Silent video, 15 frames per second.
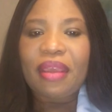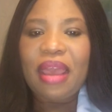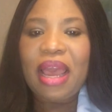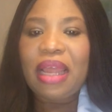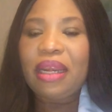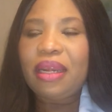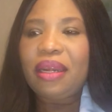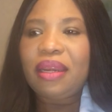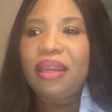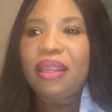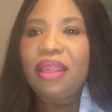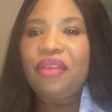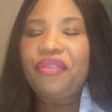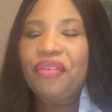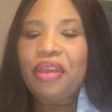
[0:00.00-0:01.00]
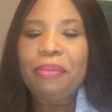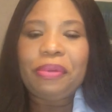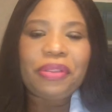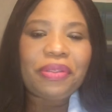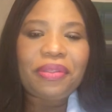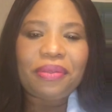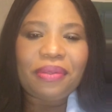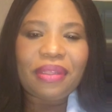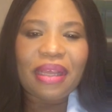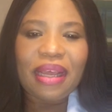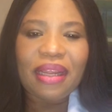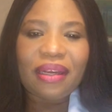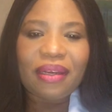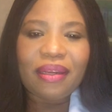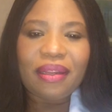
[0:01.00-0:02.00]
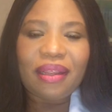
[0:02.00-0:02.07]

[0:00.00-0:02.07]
And if you're able to do that,